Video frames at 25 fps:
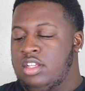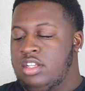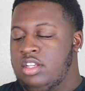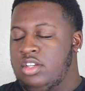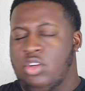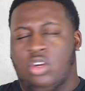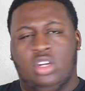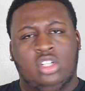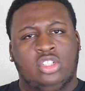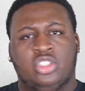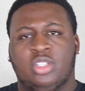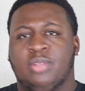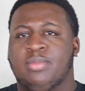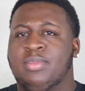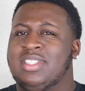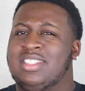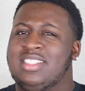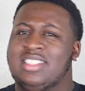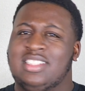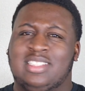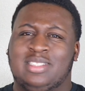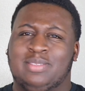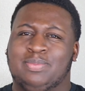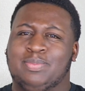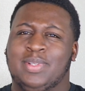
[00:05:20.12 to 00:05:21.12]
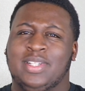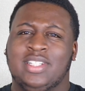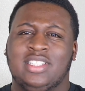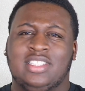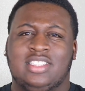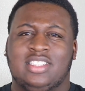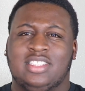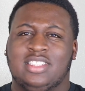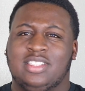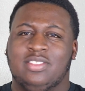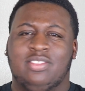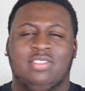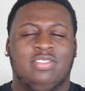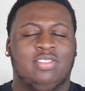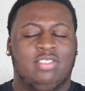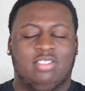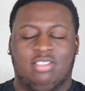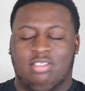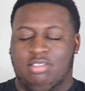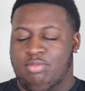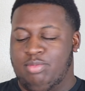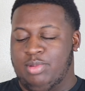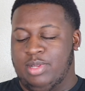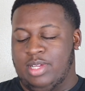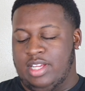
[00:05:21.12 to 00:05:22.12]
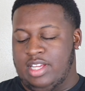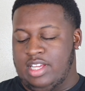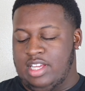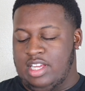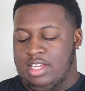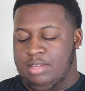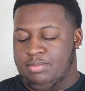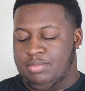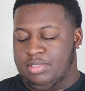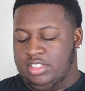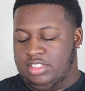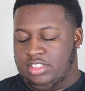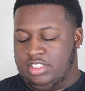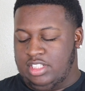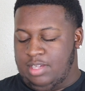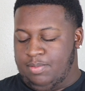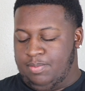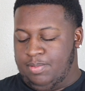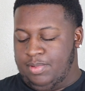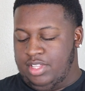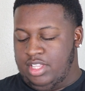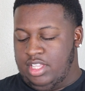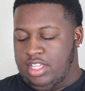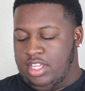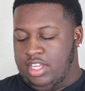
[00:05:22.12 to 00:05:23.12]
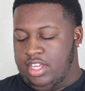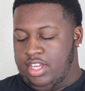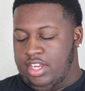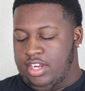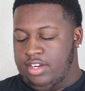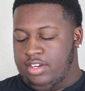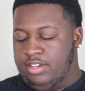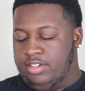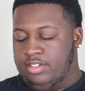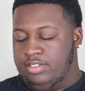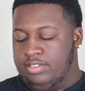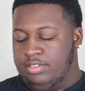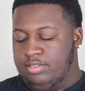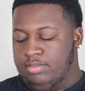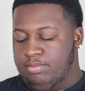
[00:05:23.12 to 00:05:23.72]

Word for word: Nordstrom is expensive, but I'll be shopping there.